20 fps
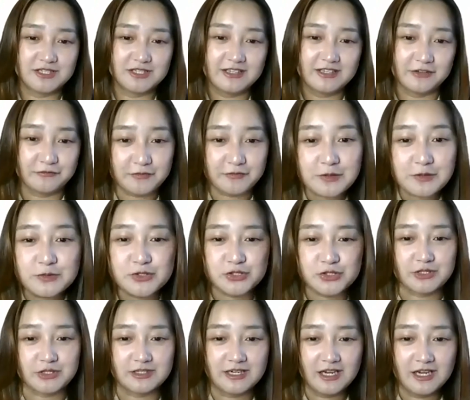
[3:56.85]
the
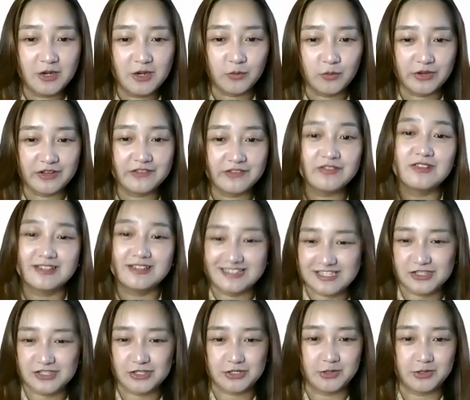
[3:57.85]
future with
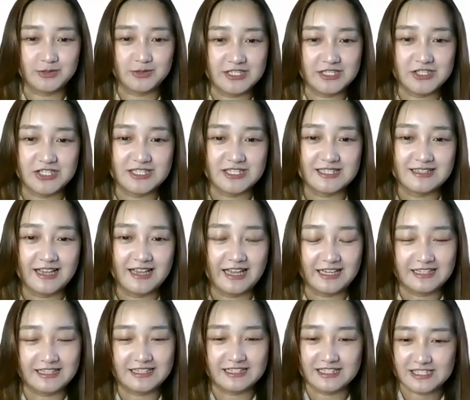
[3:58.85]
digital teaching
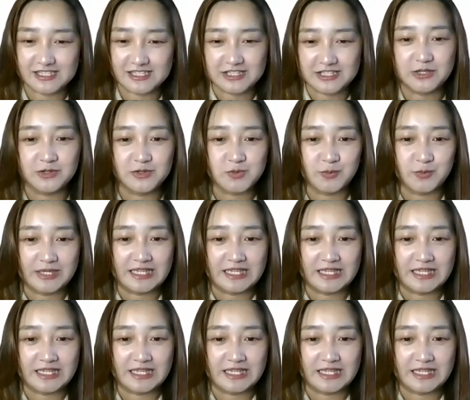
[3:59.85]
and the skills we